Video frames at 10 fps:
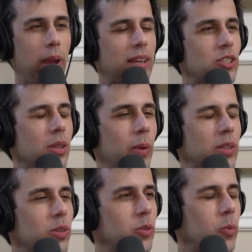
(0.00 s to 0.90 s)
actually
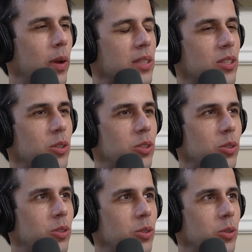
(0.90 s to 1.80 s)
went once to
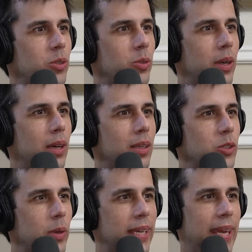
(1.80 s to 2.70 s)
to to to a
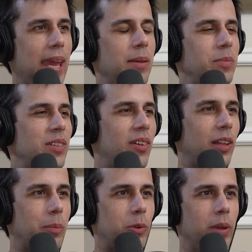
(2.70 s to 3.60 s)
to a game
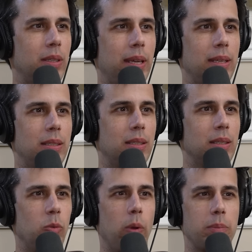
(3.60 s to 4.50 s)
developer, and they
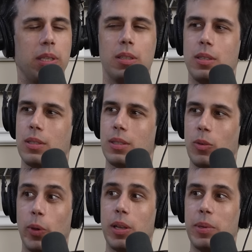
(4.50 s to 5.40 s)
want me to
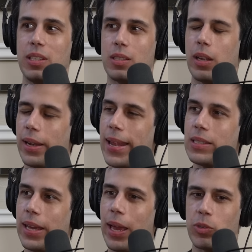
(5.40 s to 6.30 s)
wanted me to sign an
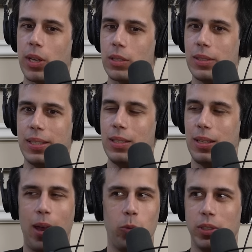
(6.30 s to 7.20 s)
NDA. I was like,
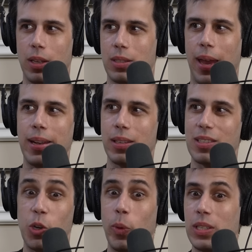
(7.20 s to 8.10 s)
I will not sign
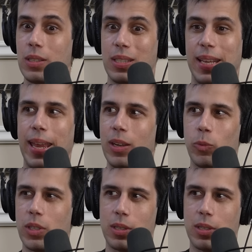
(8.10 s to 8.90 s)
this. No one sane will